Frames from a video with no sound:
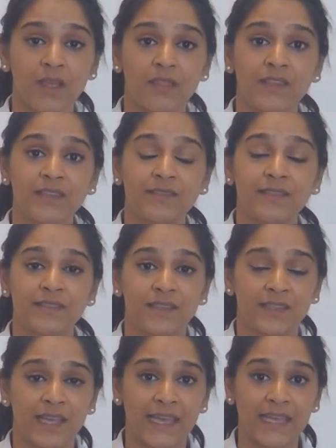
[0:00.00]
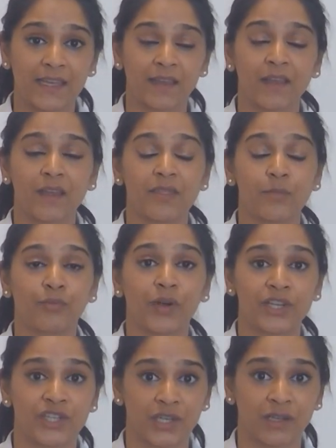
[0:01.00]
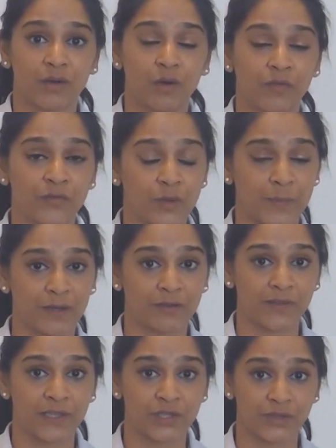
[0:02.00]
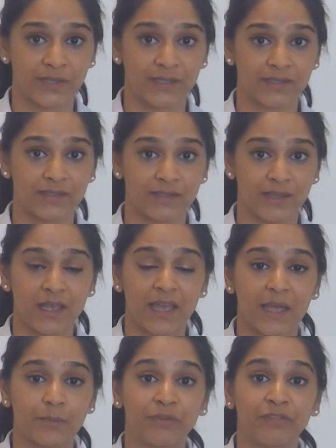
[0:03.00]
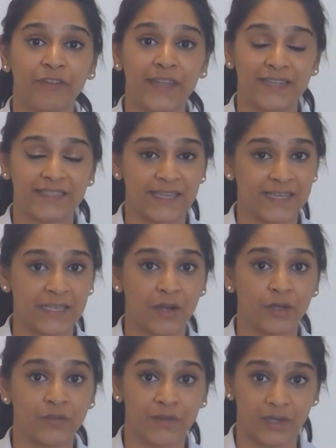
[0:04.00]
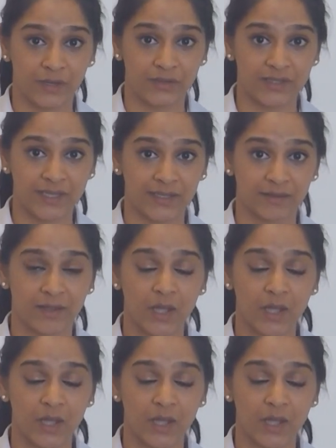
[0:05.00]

This is to take the pressure off your pelvic joints and prevent any overloading,